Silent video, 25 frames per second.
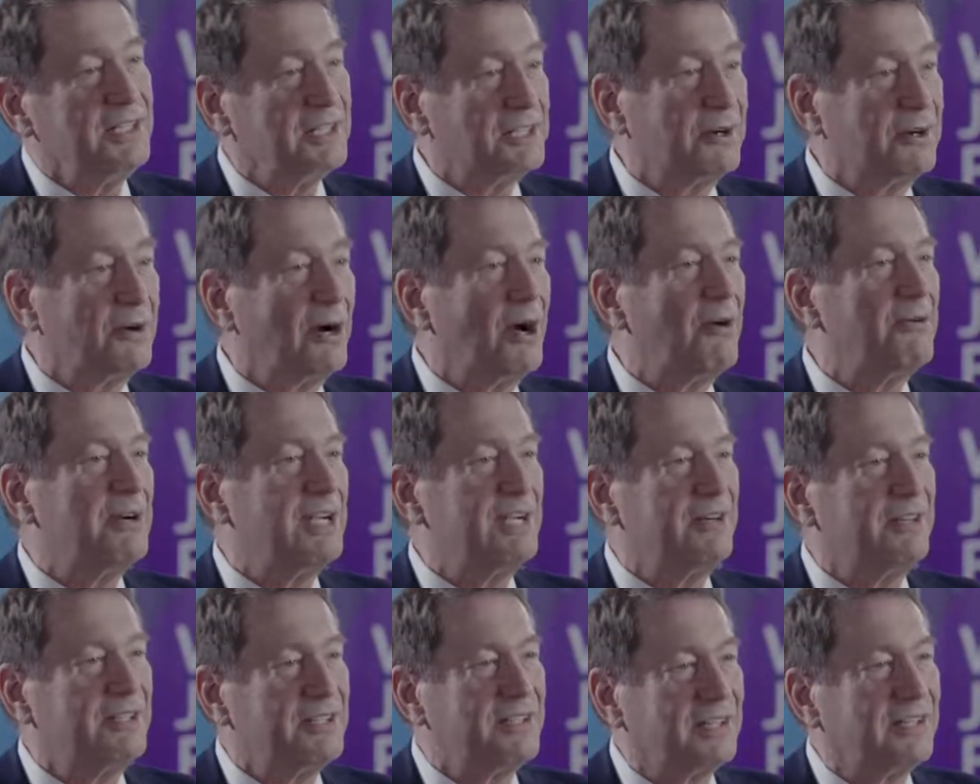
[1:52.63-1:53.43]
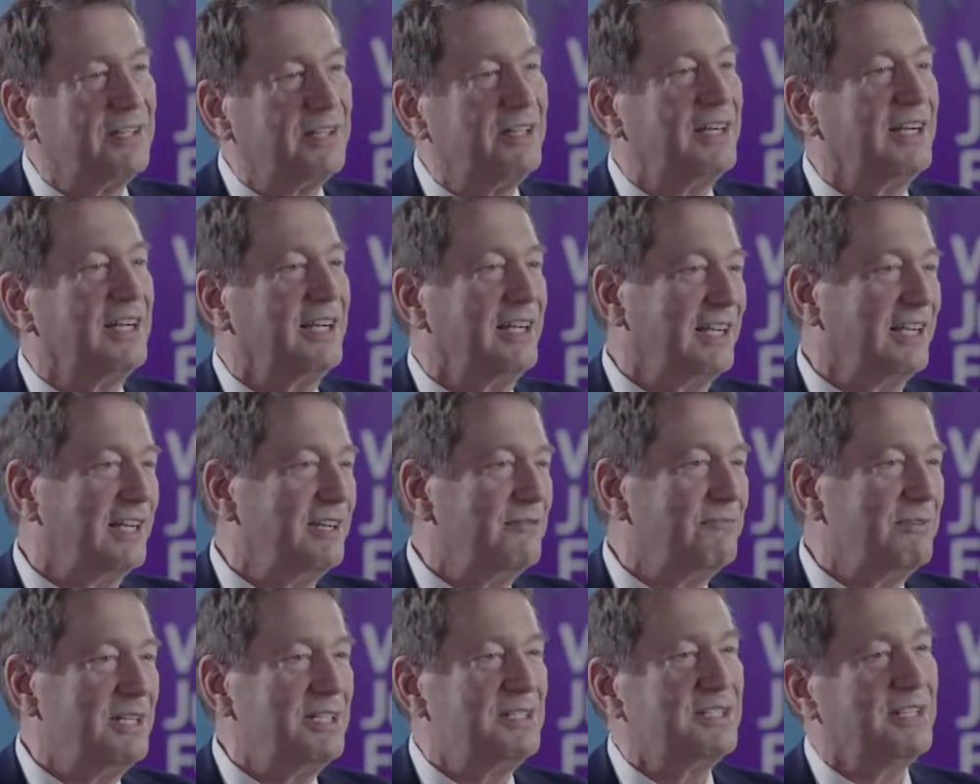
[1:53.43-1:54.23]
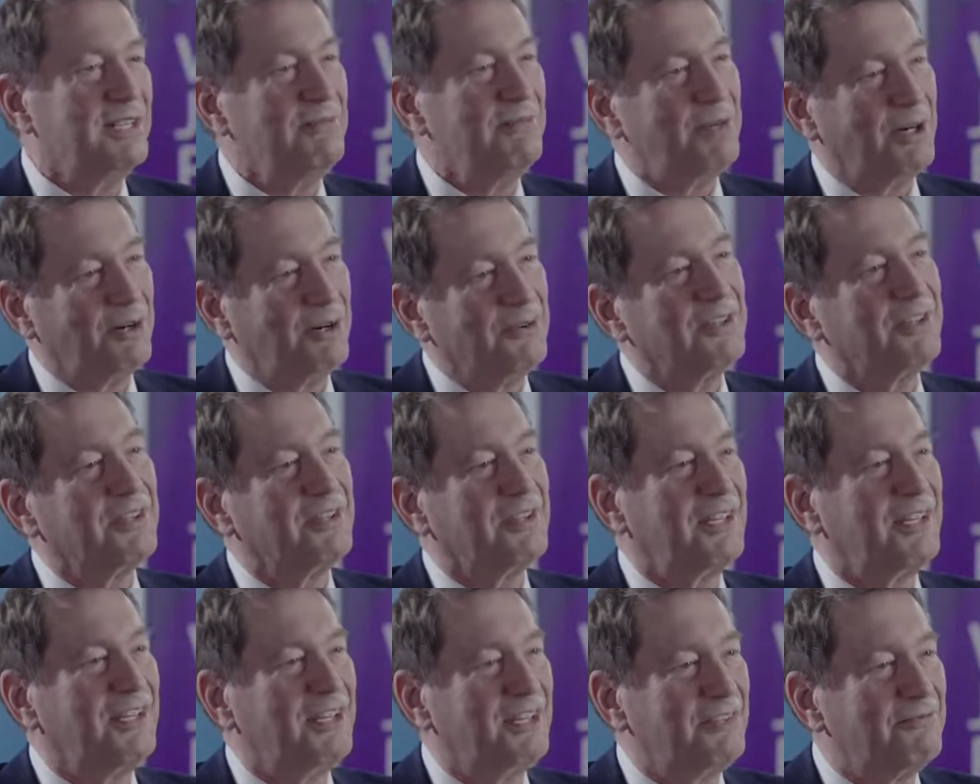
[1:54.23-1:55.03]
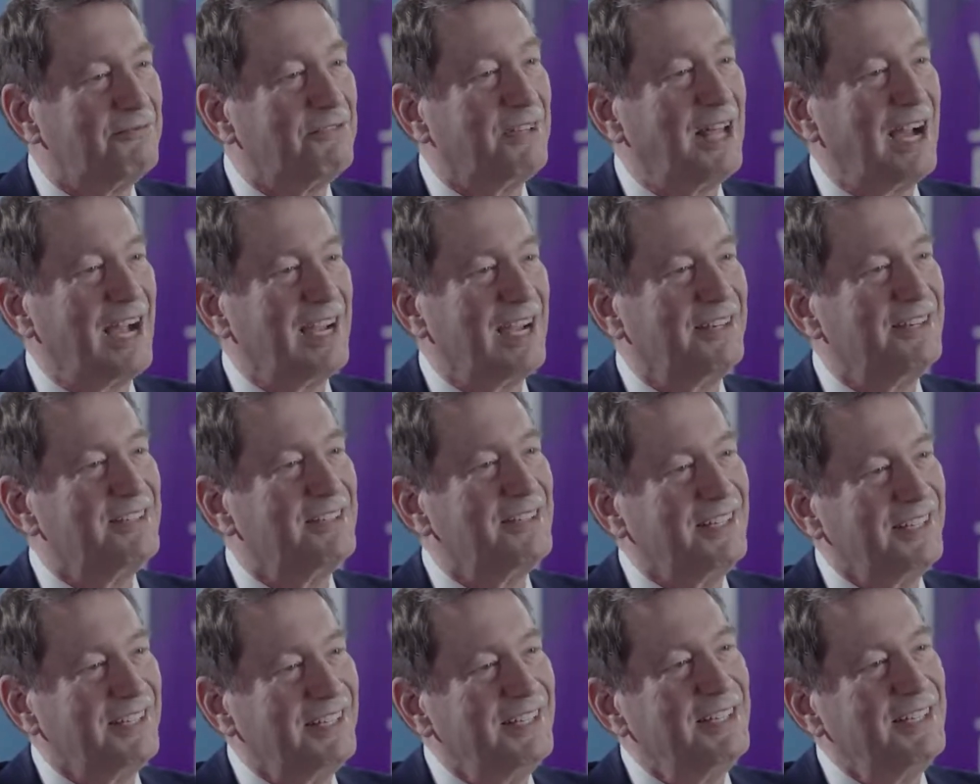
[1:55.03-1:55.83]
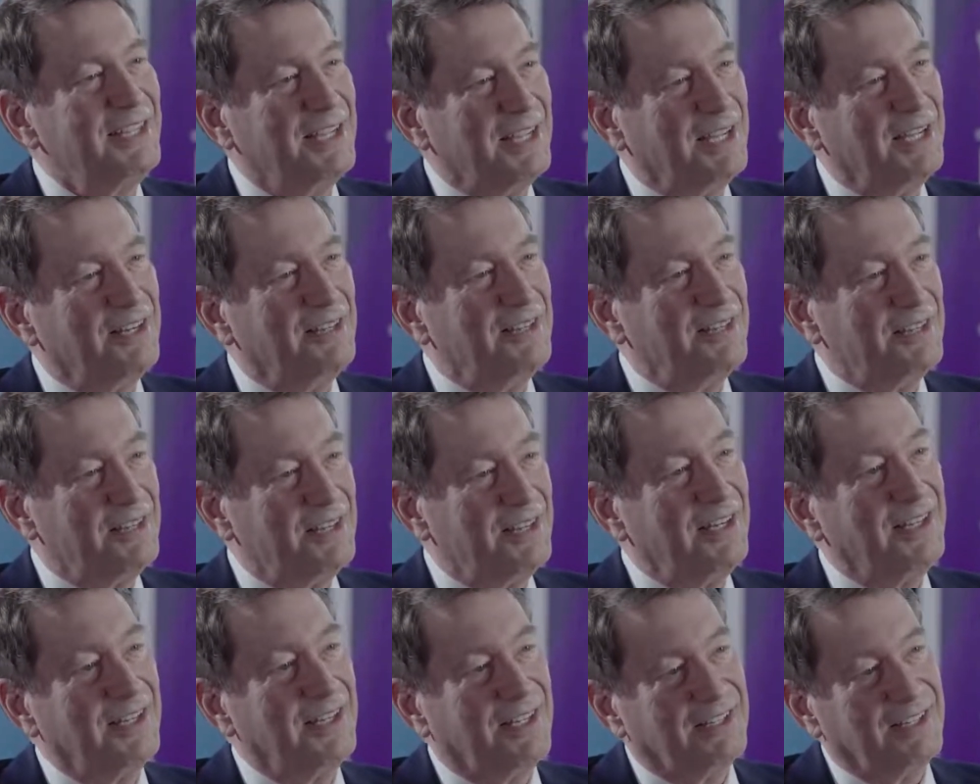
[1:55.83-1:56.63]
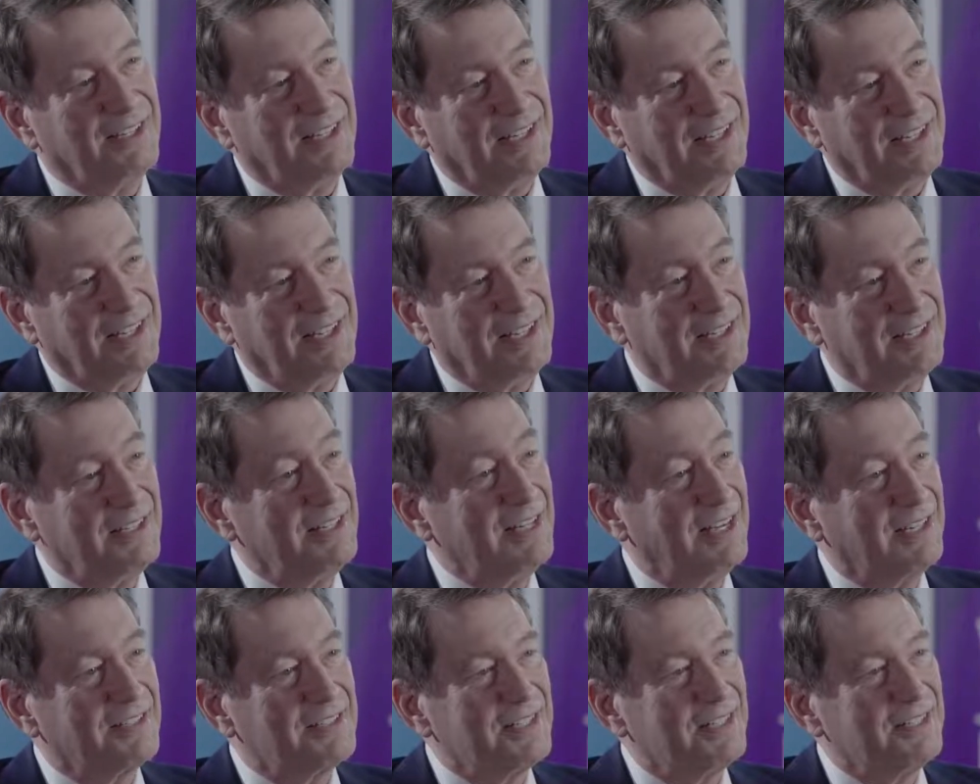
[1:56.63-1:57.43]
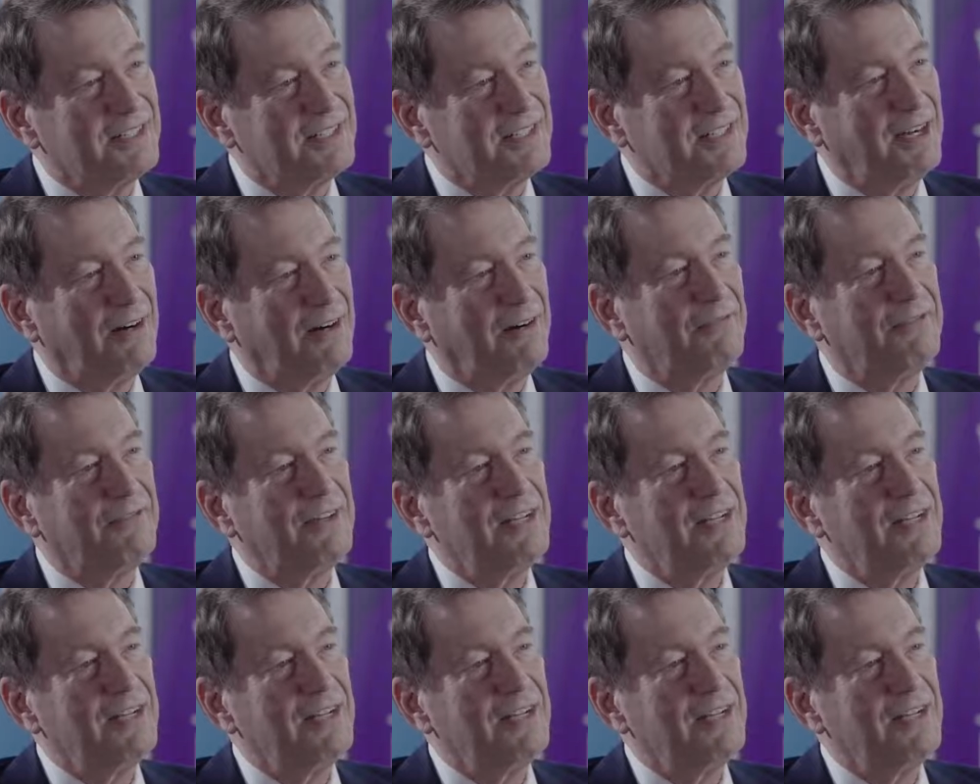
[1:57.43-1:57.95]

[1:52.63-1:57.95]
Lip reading: is growing or declining, and we see both flags in the index itself.